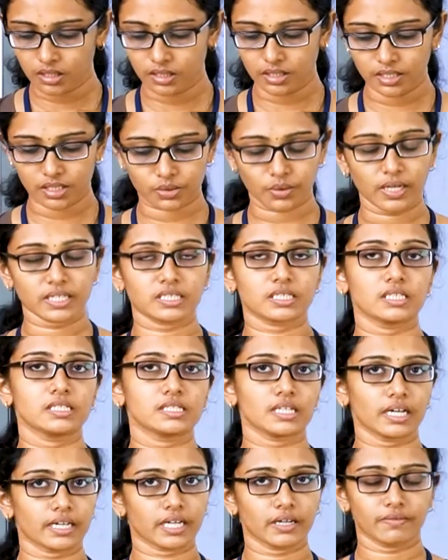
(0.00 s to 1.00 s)
These
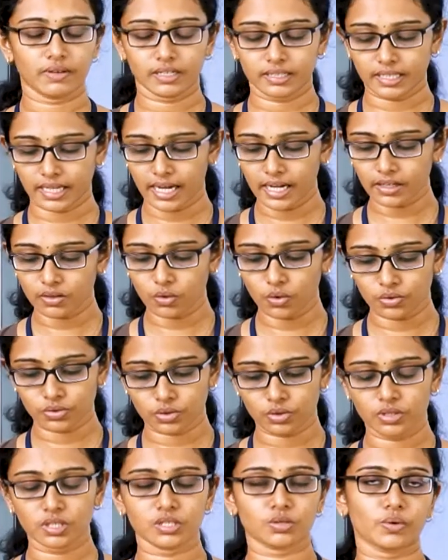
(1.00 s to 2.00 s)
questions are given there. Go
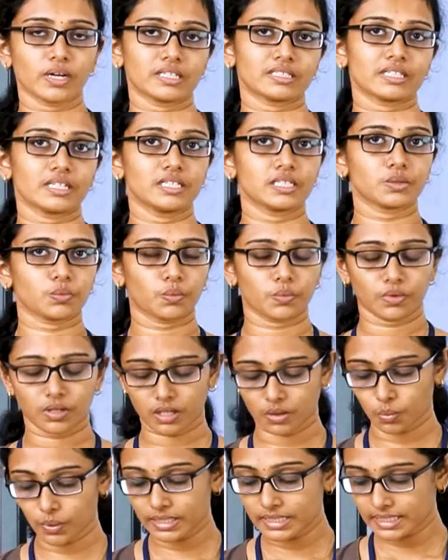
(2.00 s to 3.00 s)
through these questions
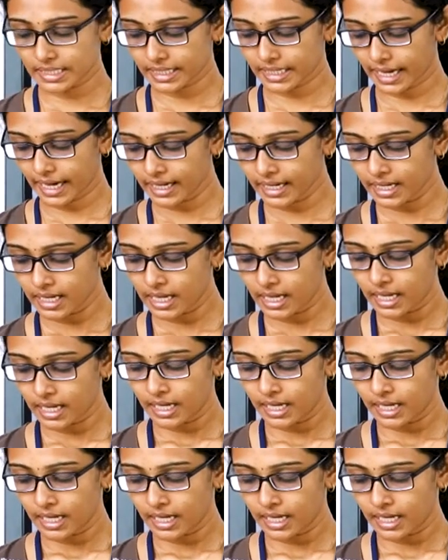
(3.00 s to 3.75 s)
once again.